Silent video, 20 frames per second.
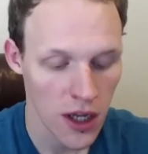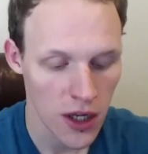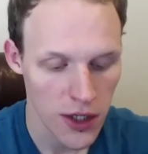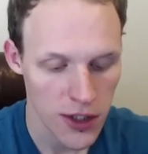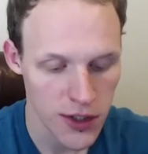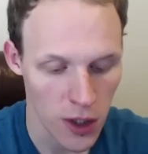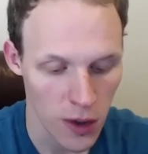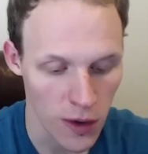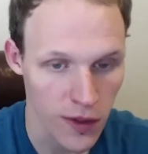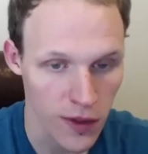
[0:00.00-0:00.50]

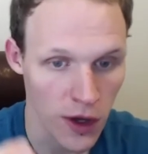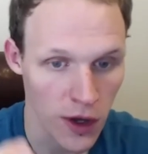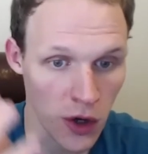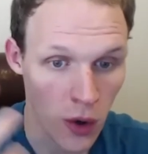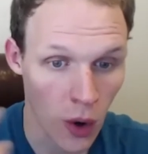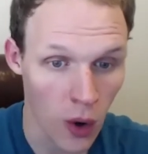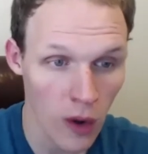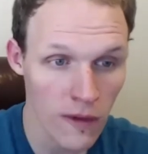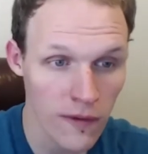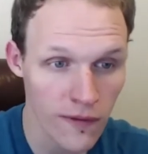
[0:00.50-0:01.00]
So the
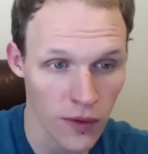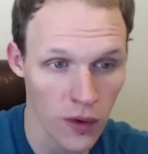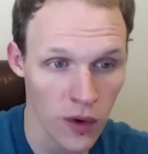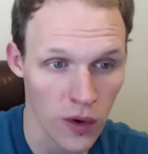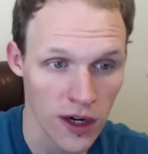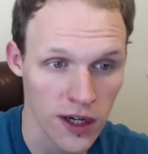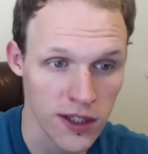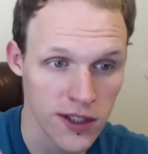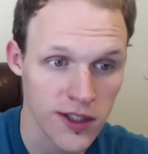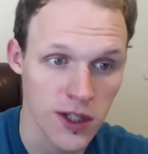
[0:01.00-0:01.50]
goal
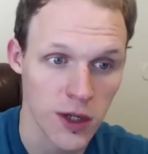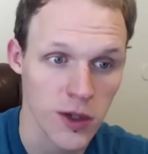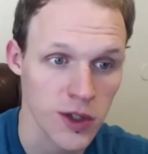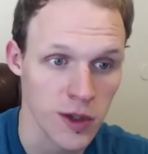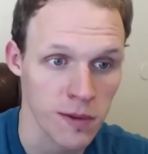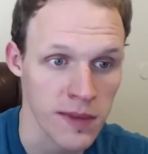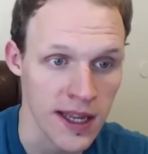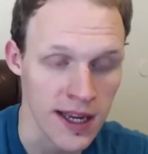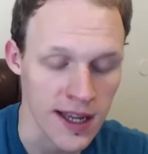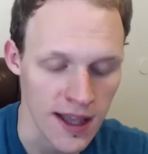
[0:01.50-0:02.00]
for
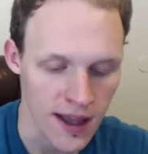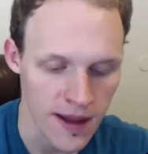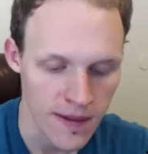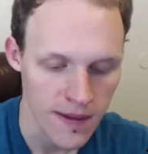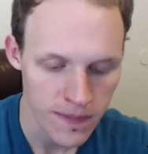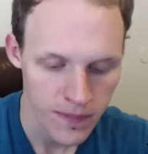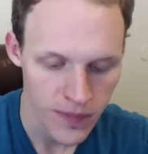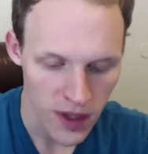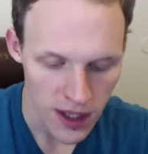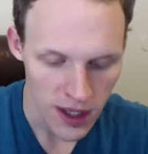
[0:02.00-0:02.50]
social media
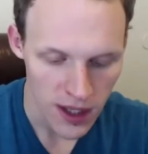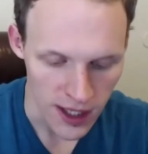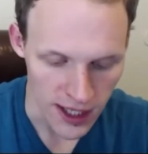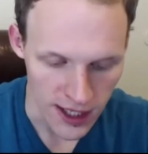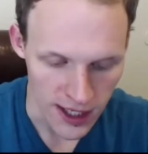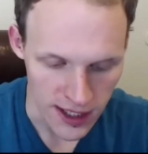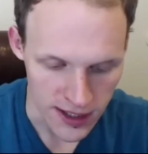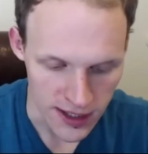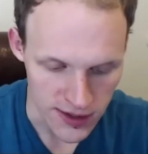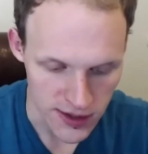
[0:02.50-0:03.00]

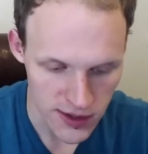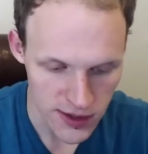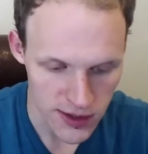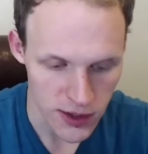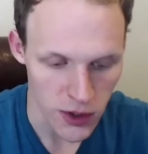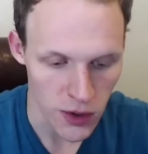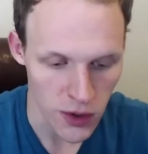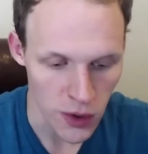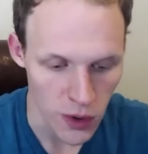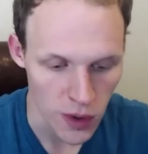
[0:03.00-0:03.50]
is
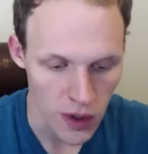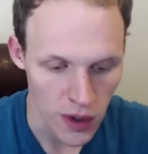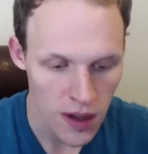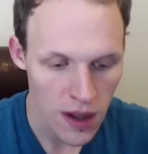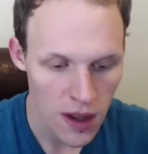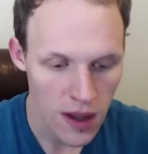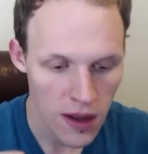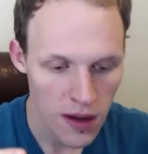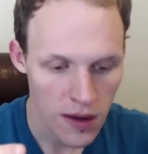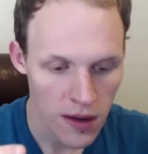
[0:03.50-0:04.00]
to
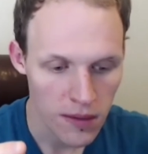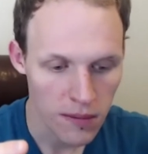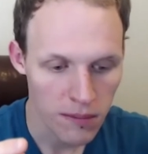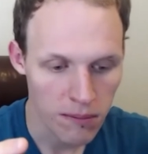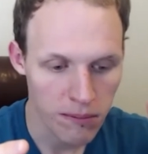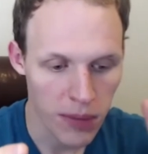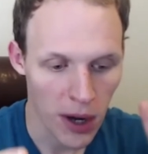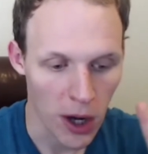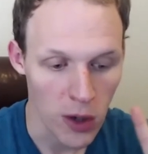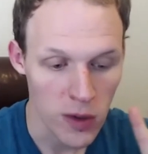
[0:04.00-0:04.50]

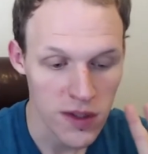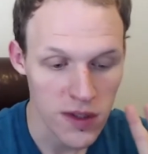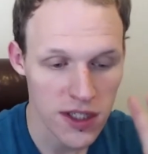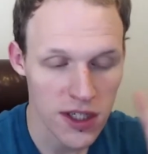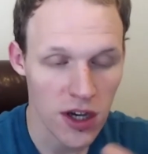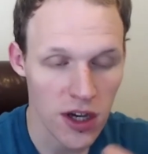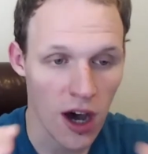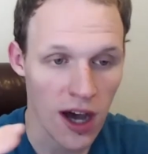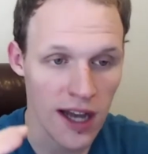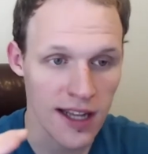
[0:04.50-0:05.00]
post
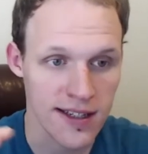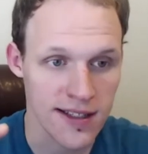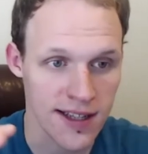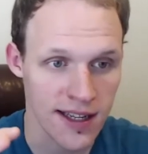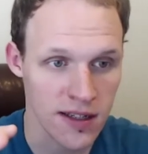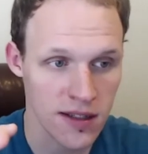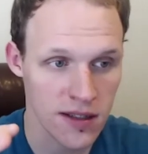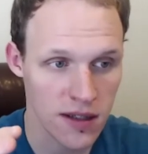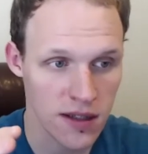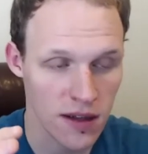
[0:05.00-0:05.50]

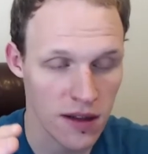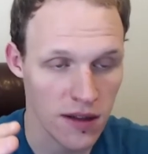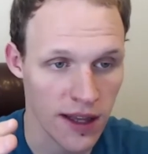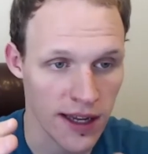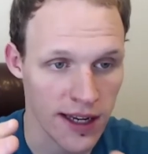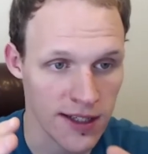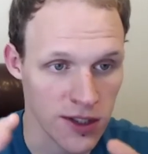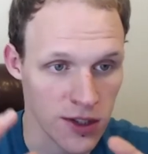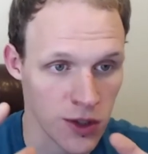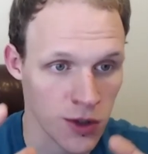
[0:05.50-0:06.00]
content that
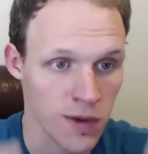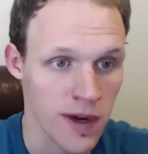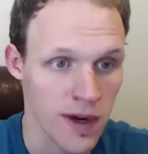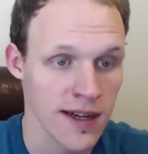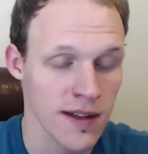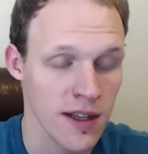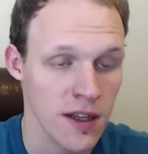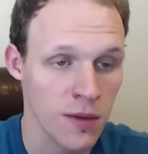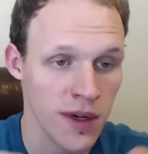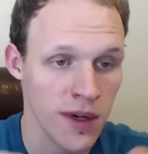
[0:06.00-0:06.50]
is
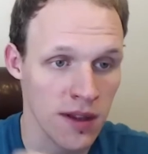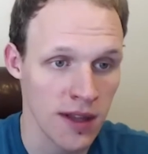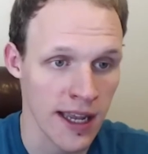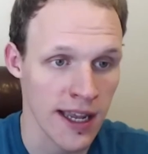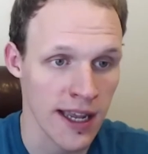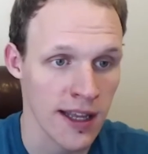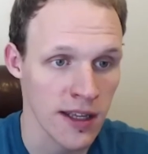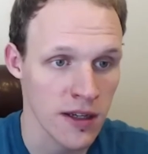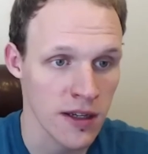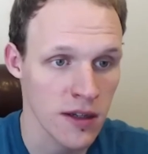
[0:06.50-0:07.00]
directly
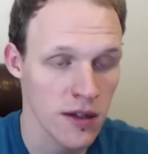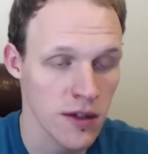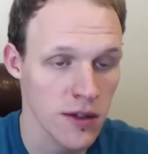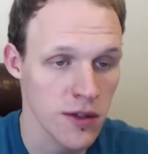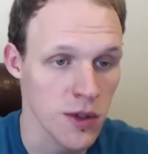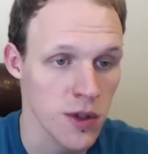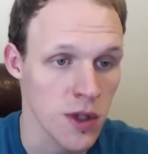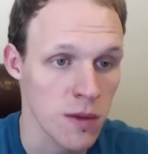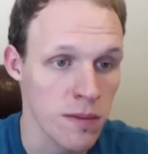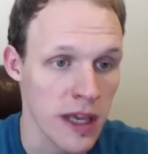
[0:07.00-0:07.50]
related
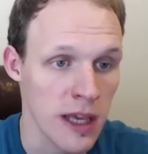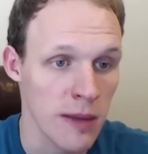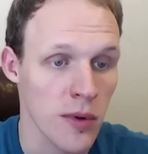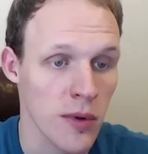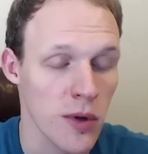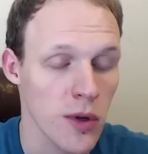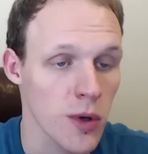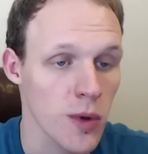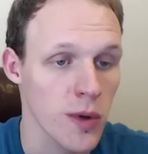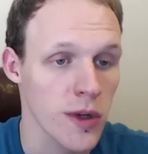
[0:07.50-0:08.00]
to the
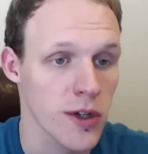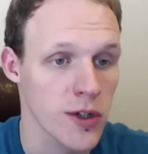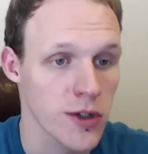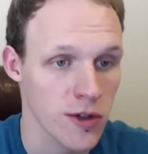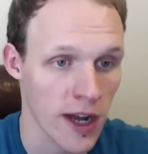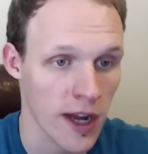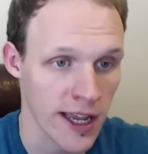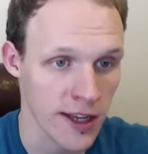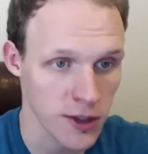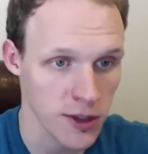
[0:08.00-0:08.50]
people who you're
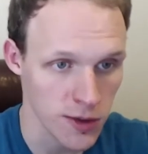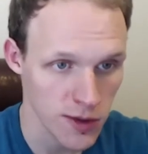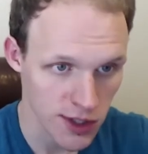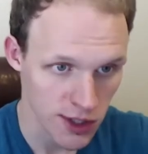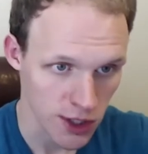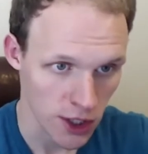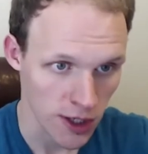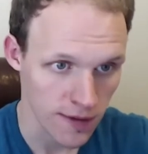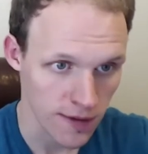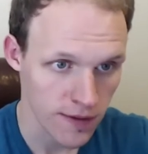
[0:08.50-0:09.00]
trying to
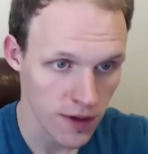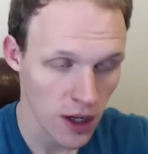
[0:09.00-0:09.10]
serve